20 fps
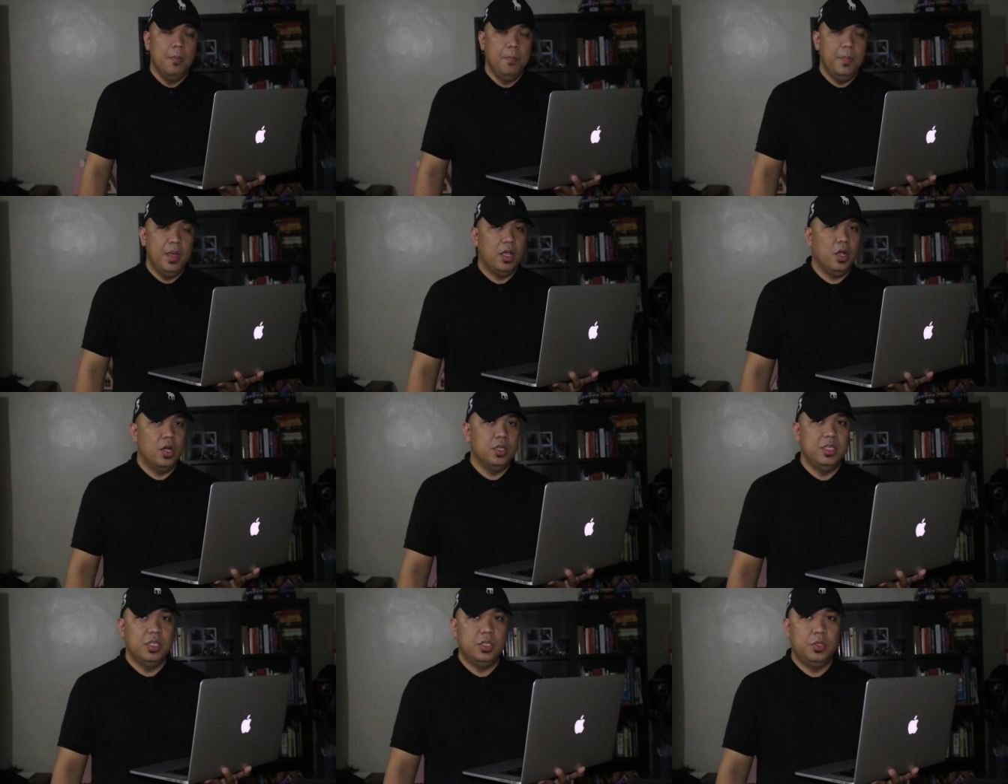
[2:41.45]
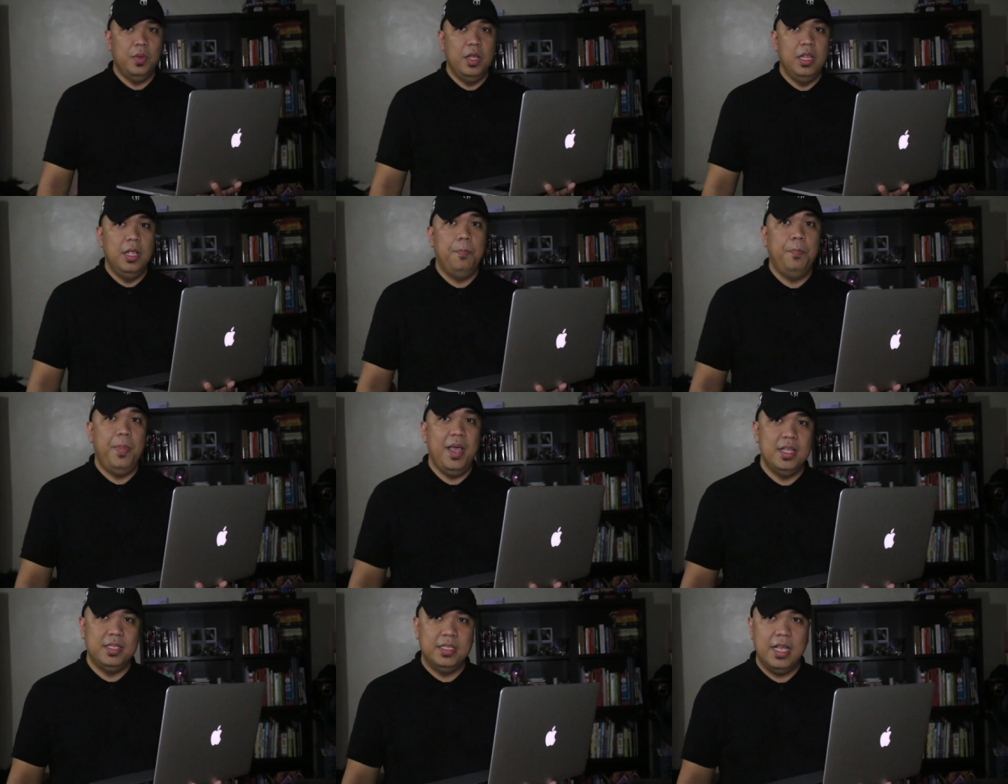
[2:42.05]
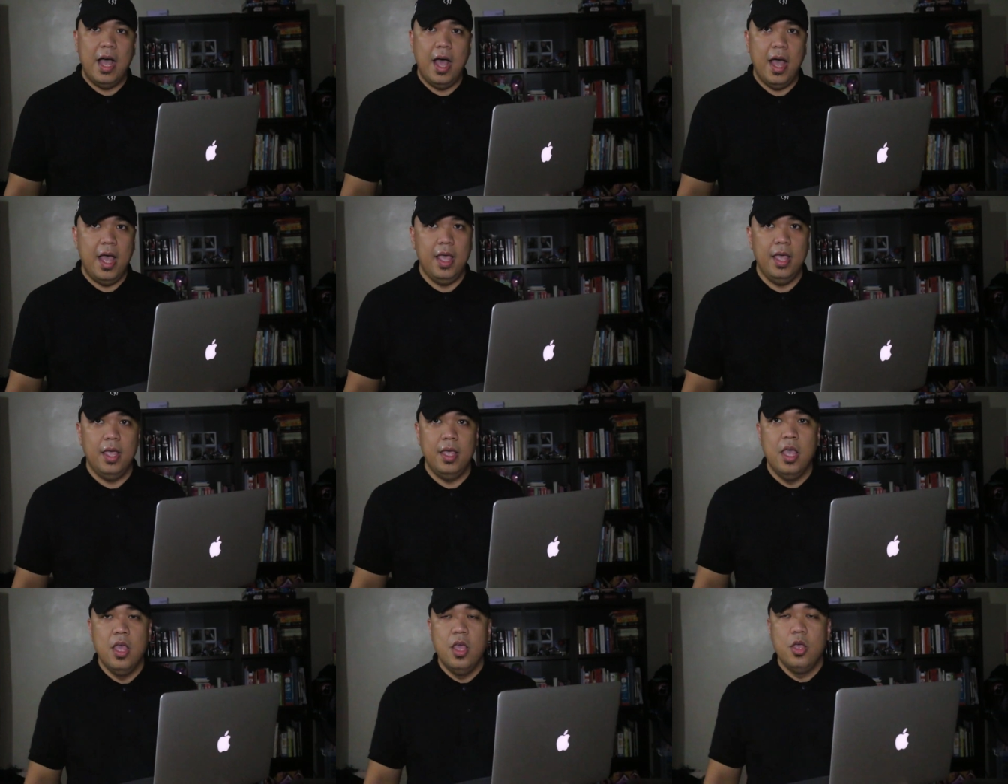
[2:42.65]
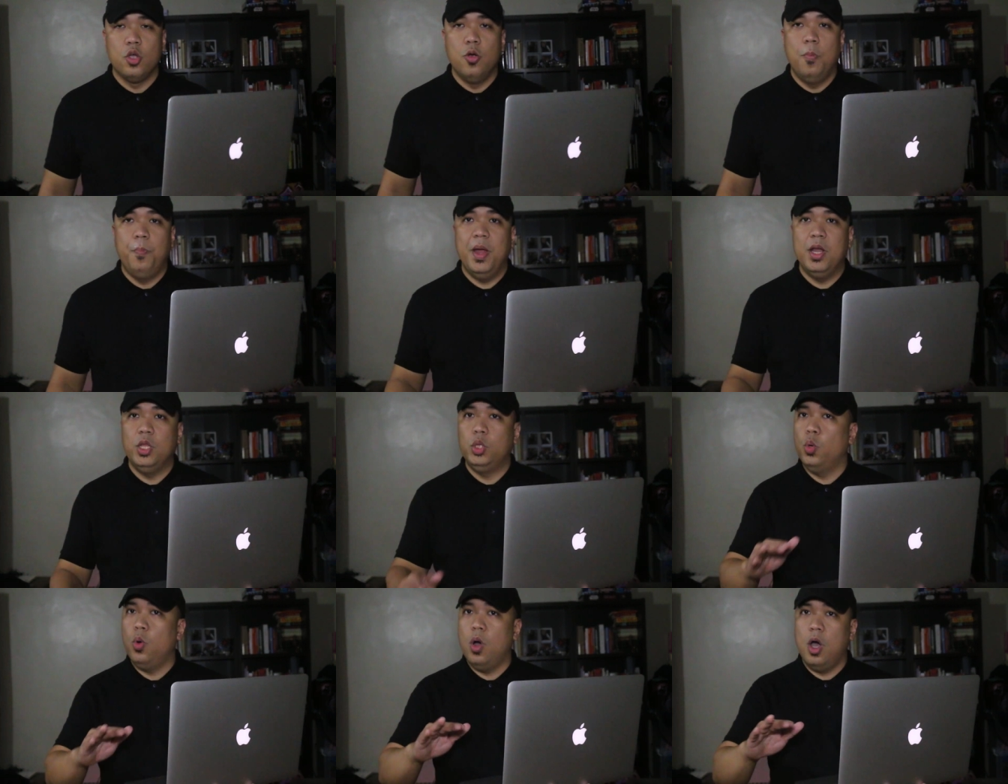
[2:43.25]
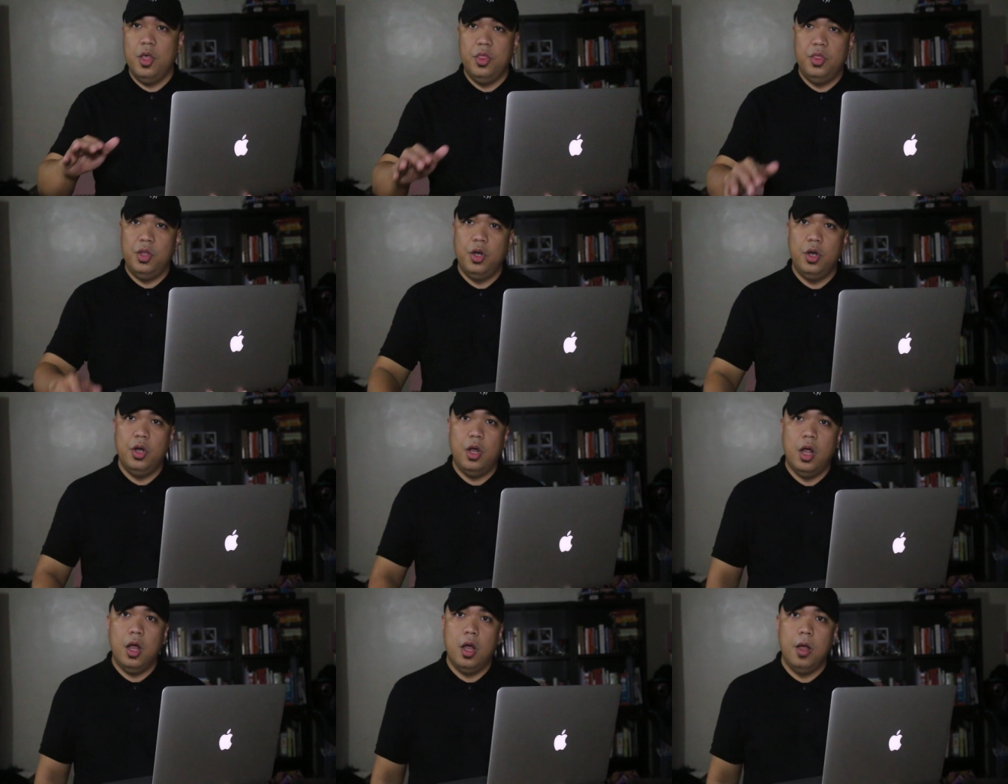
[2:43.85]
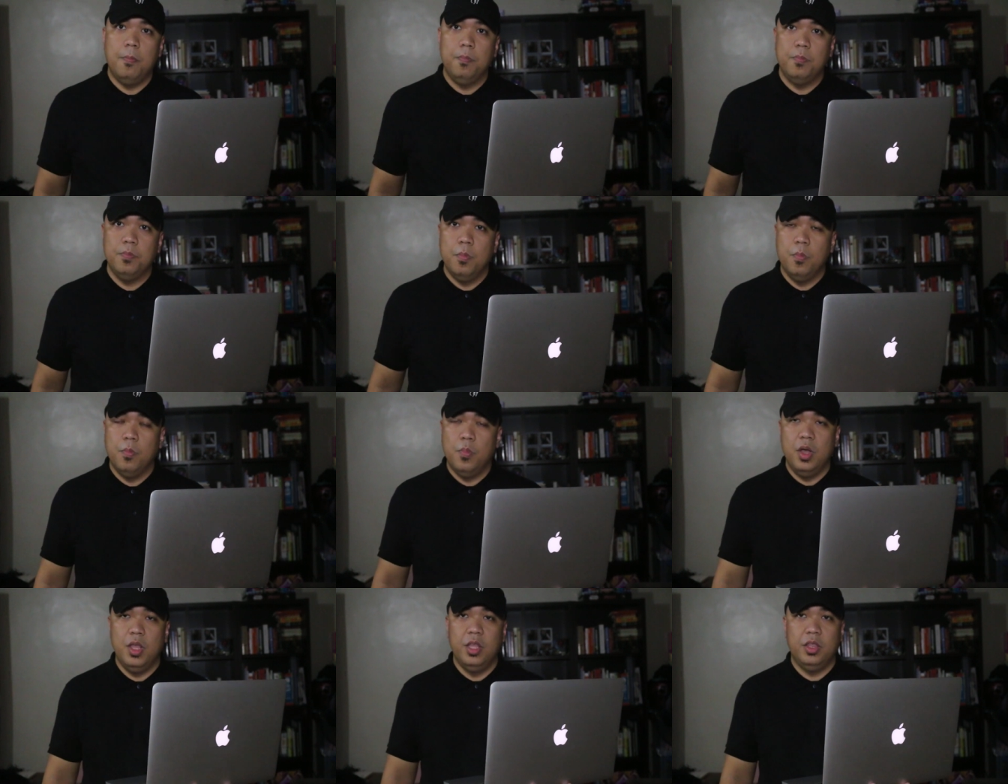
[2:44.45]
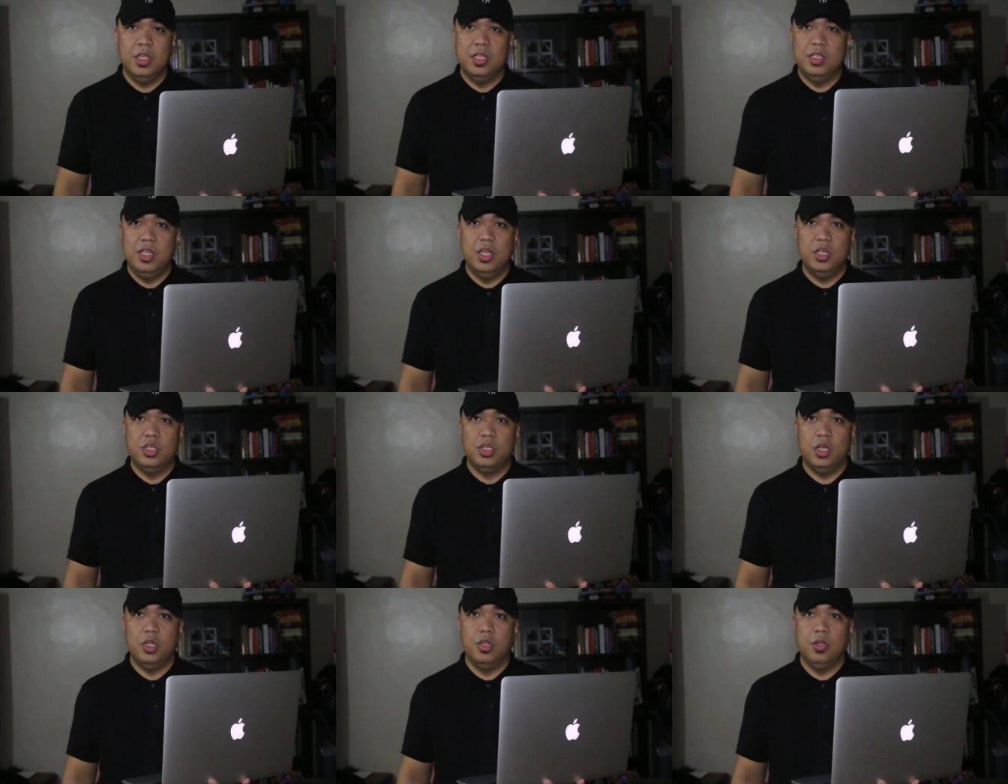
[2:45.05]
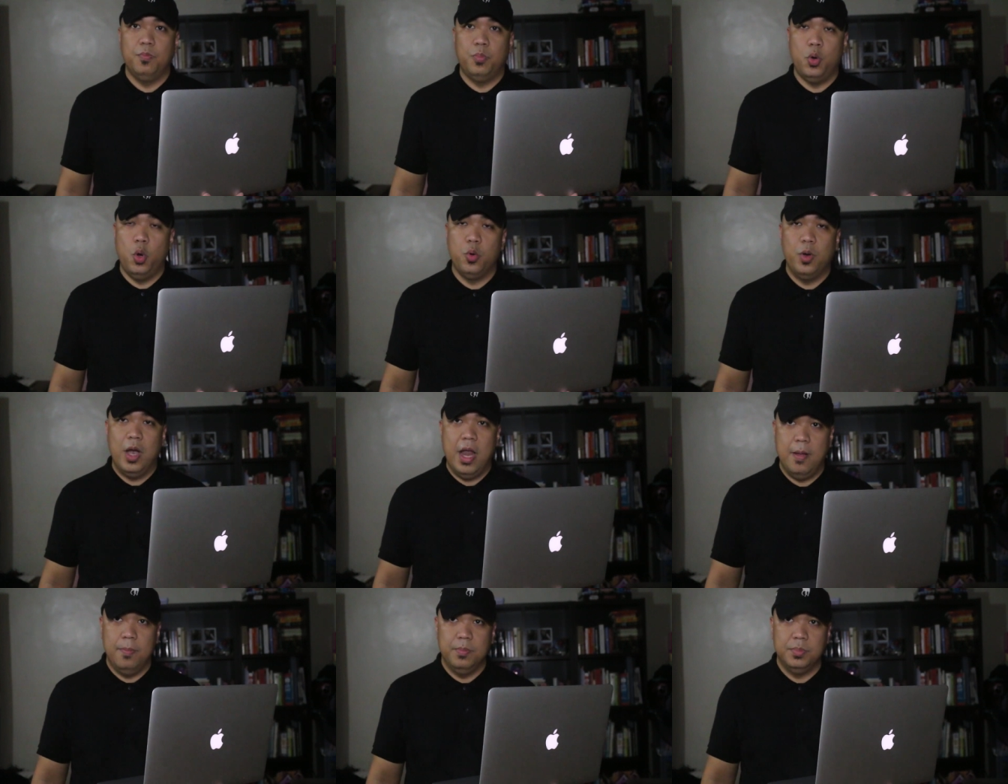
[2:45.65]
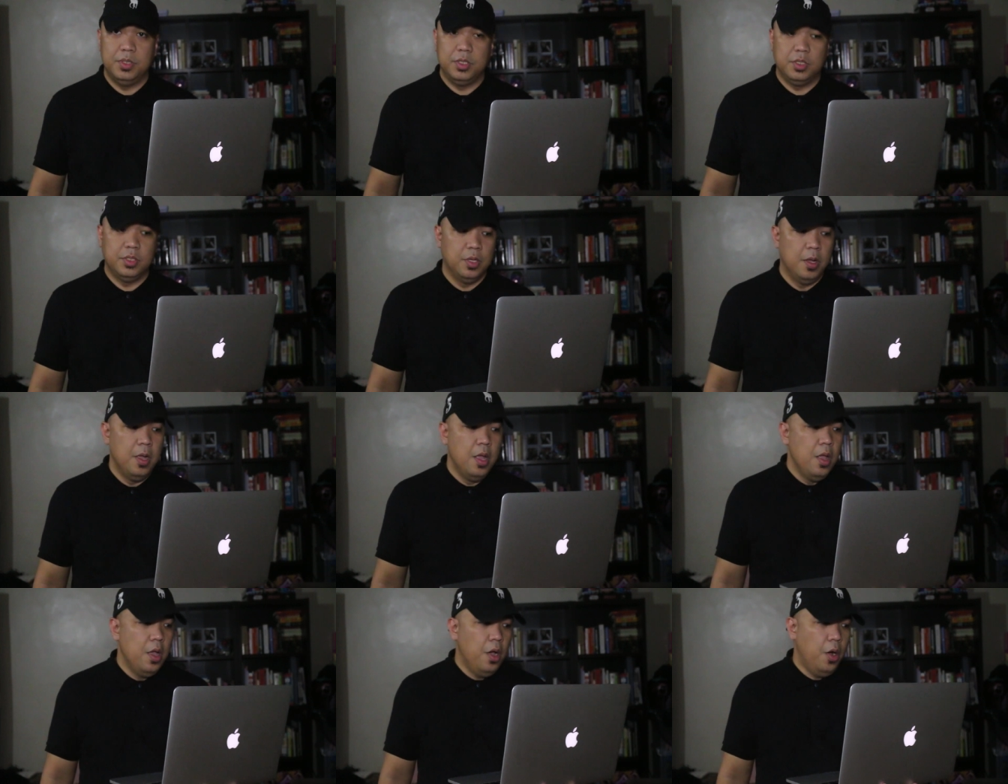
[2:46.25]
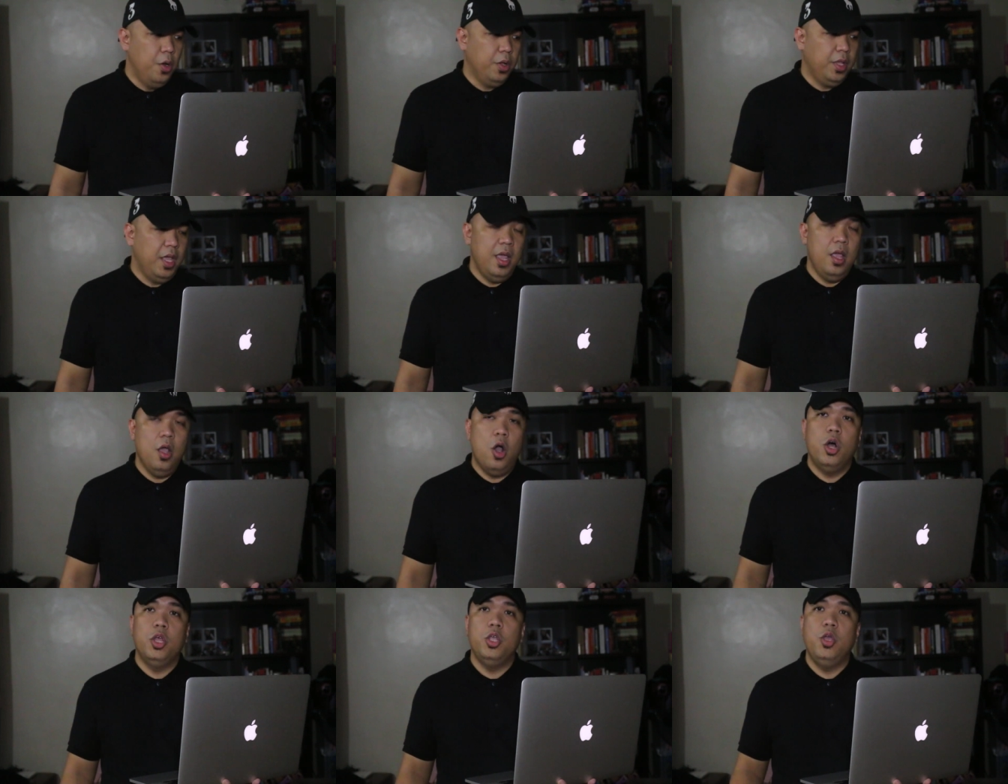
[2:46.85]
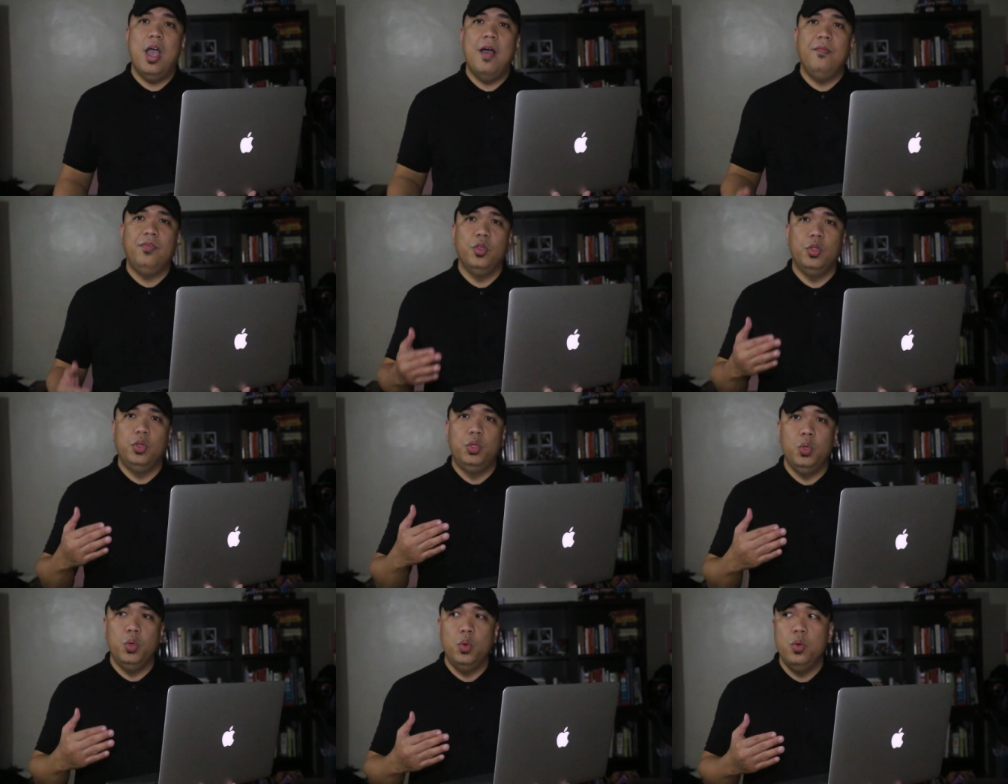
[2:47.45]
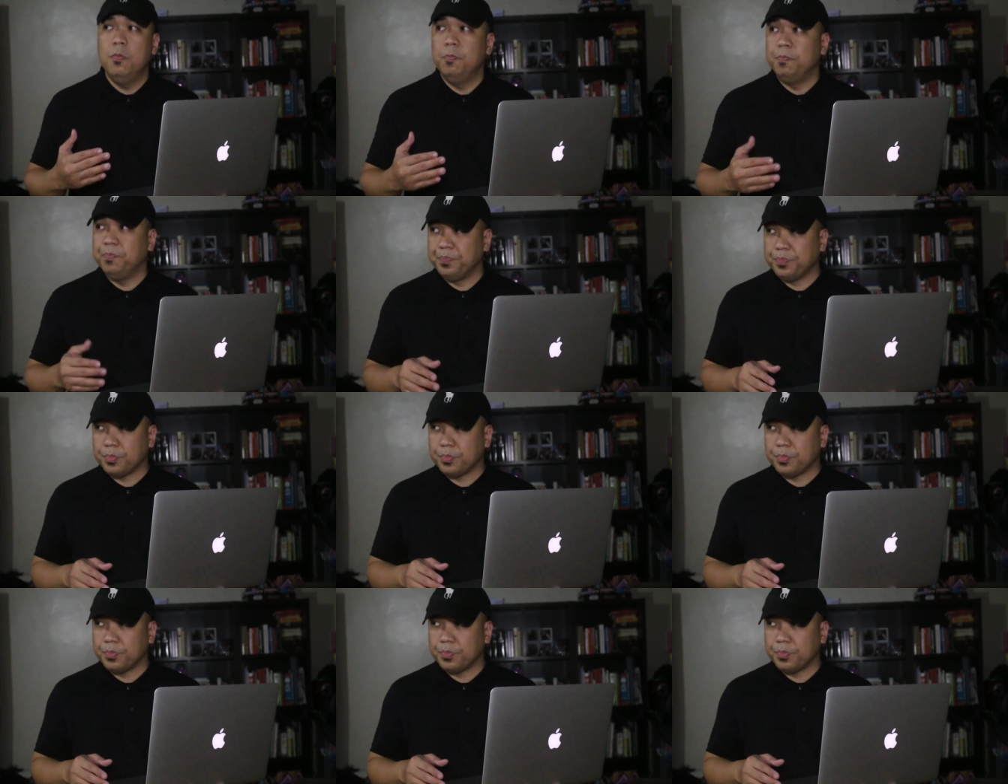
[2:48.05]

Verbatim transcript: Because it really pays high compared to other monetization programs, okay? All you have to do,